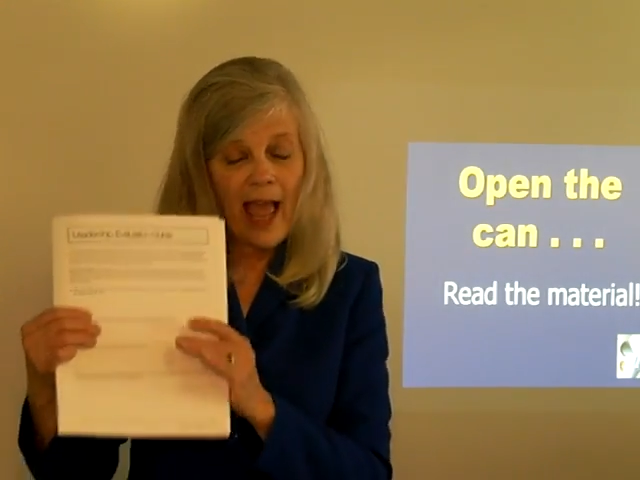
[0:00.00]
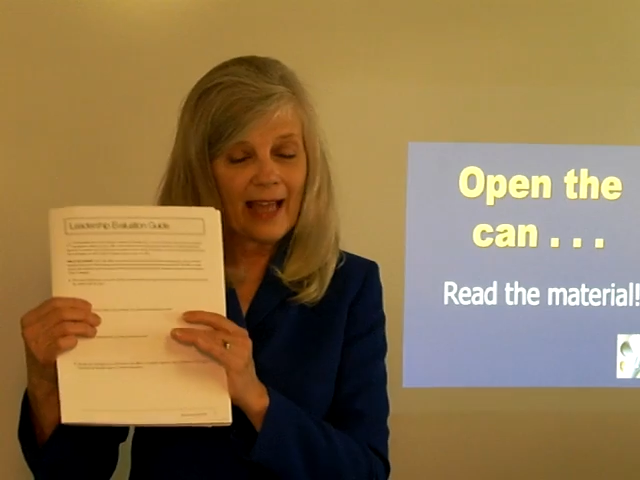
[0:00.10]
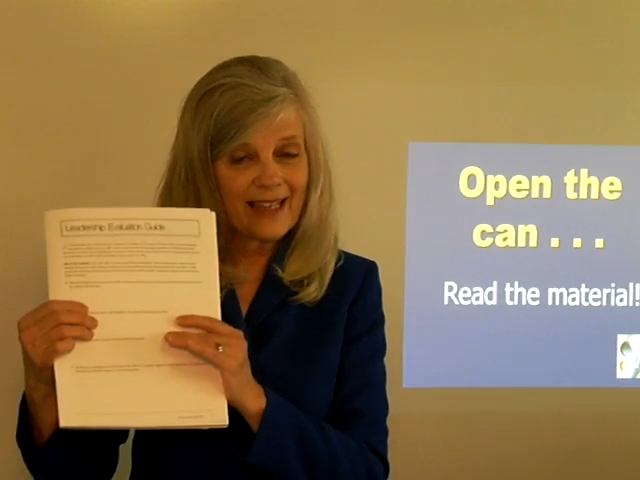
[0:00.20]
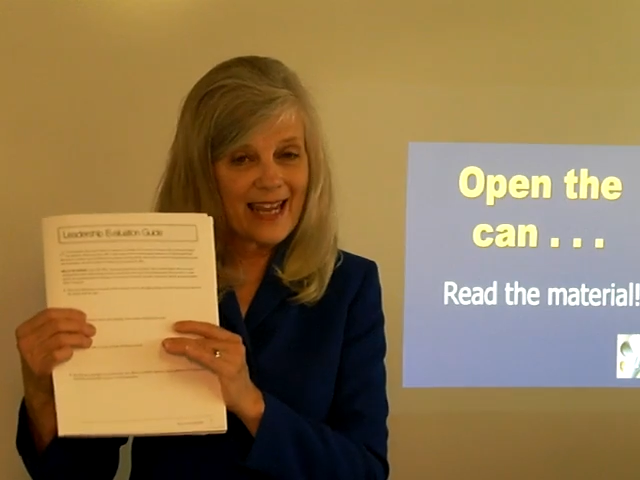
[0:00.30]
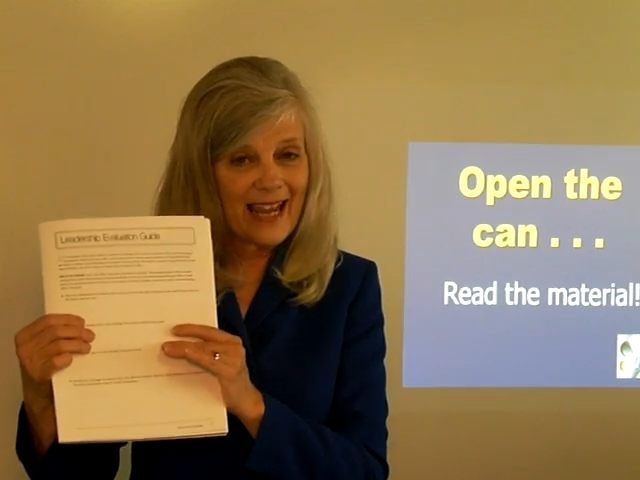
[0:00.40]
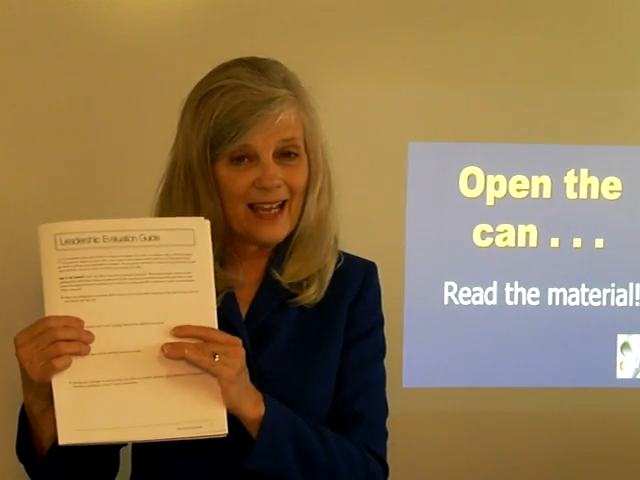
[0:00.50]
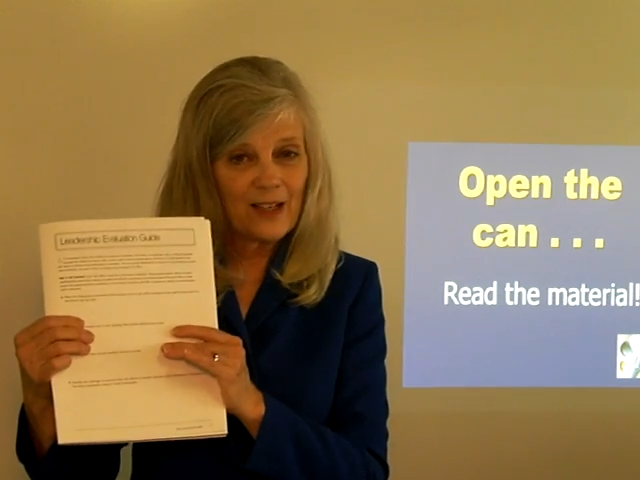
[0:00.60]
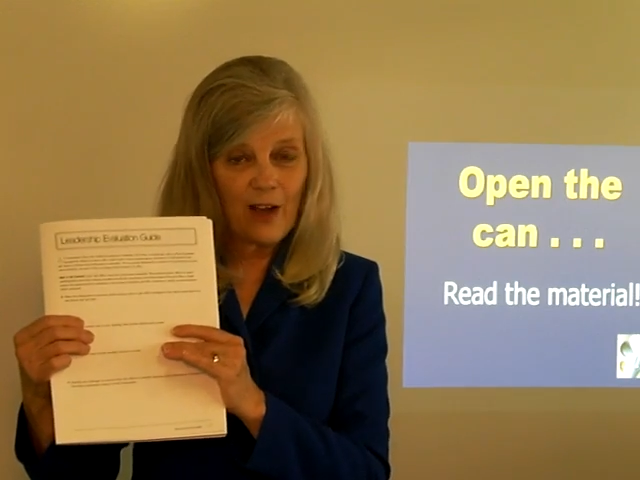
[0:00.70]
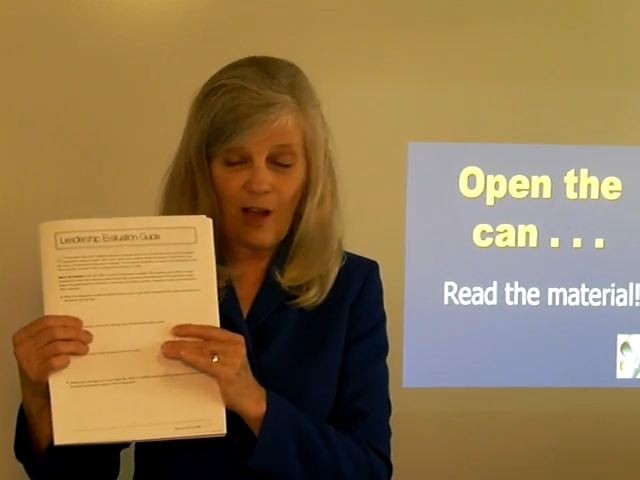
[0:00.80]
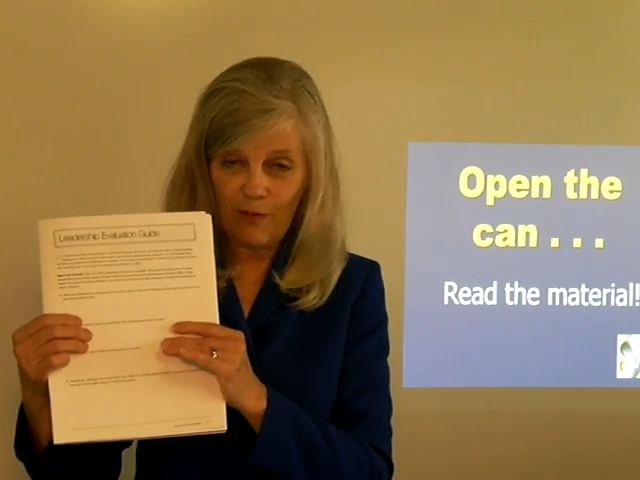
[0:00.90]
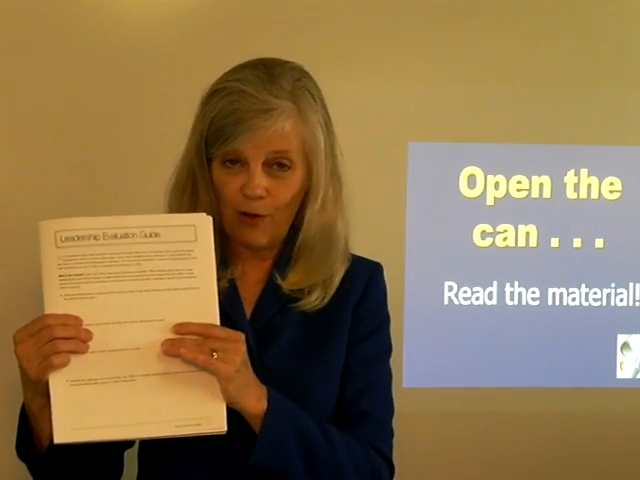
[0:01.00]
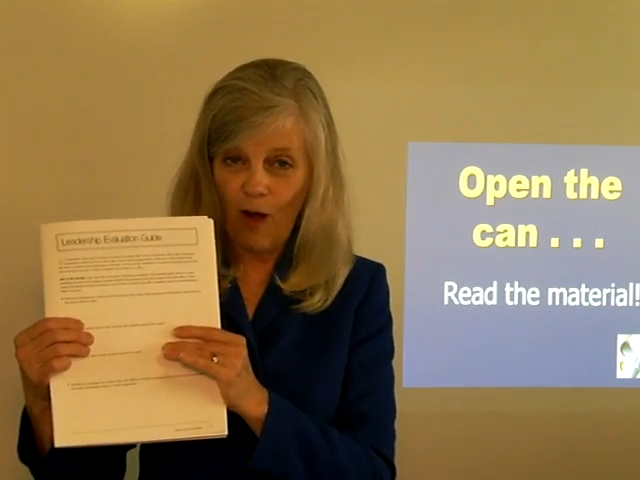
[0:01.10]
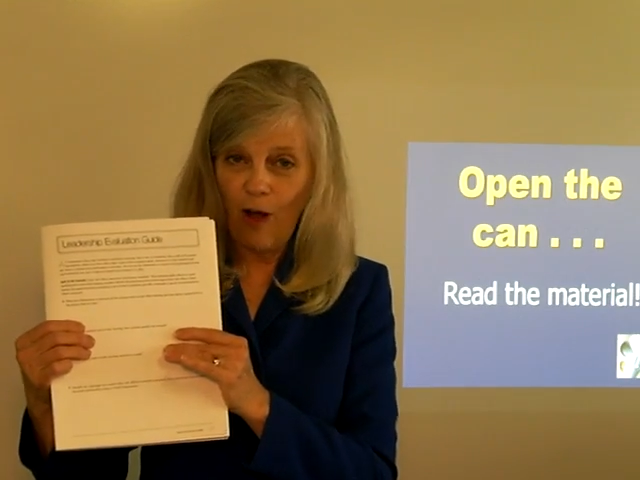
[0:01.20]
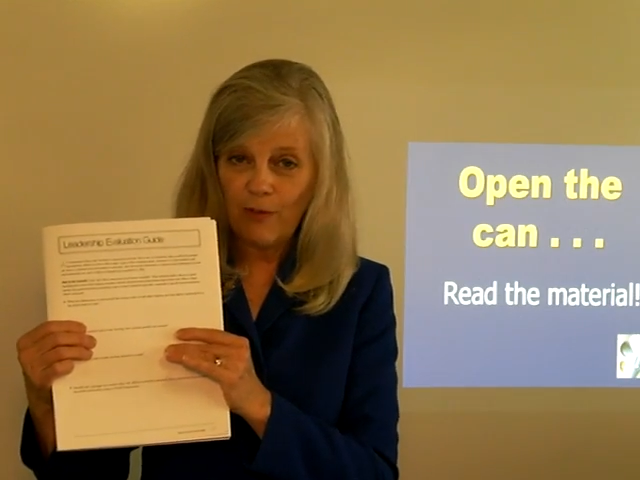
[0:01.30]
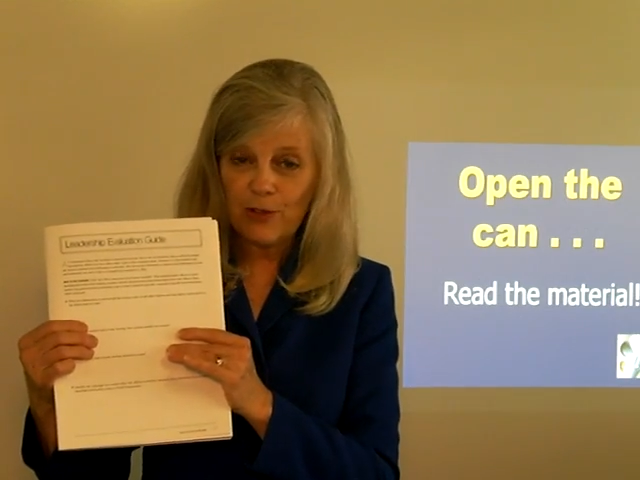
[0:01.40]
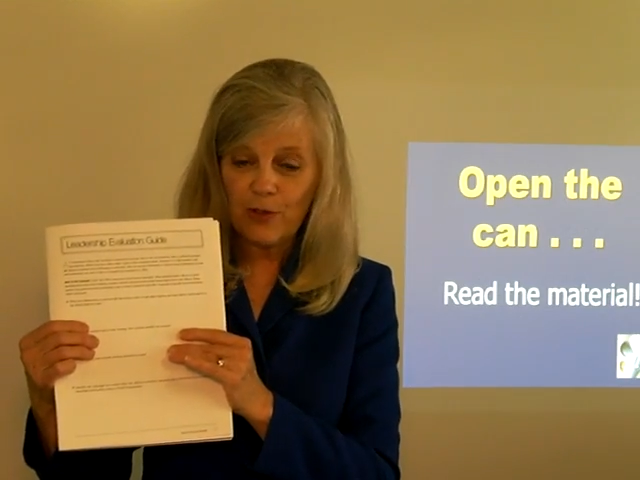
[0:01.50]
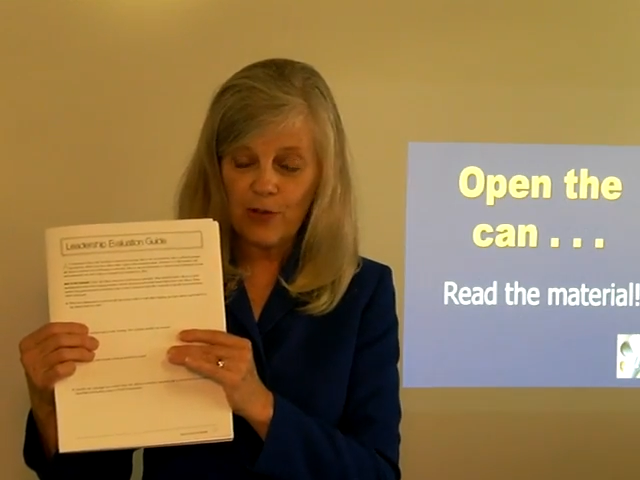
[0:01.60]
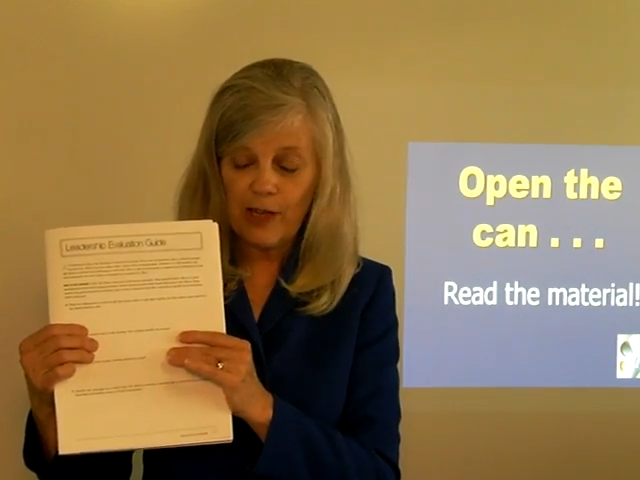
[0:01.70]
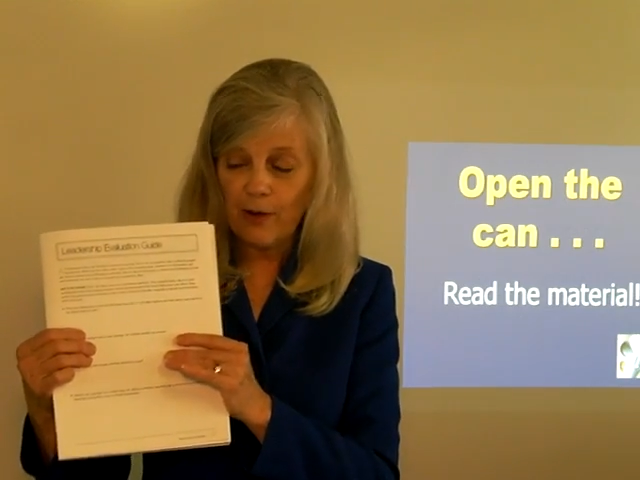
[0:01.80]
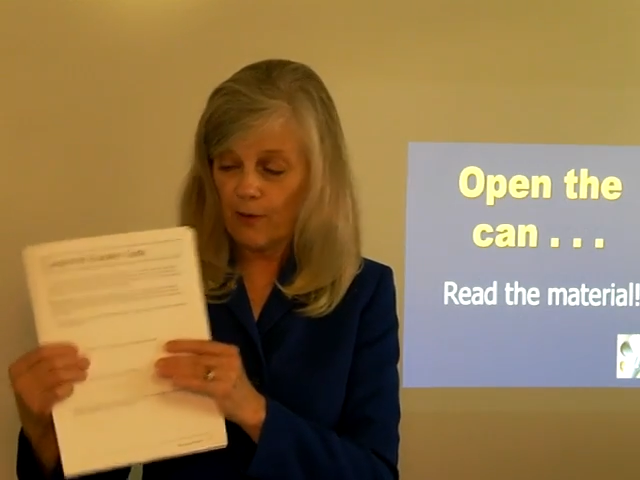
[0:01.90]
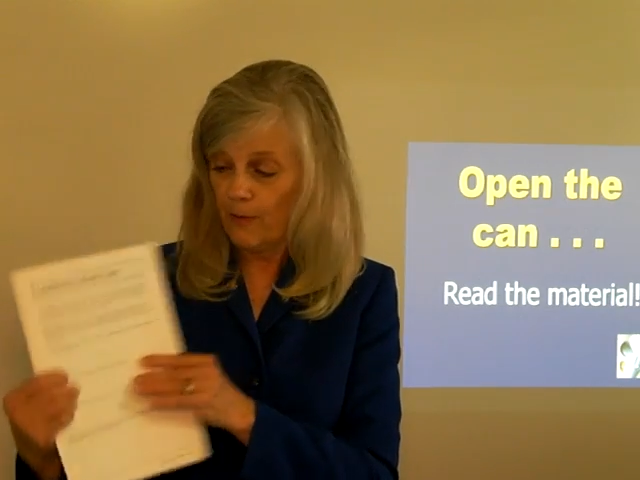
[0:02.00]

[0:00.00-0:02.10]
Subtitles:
at the end of your officer year?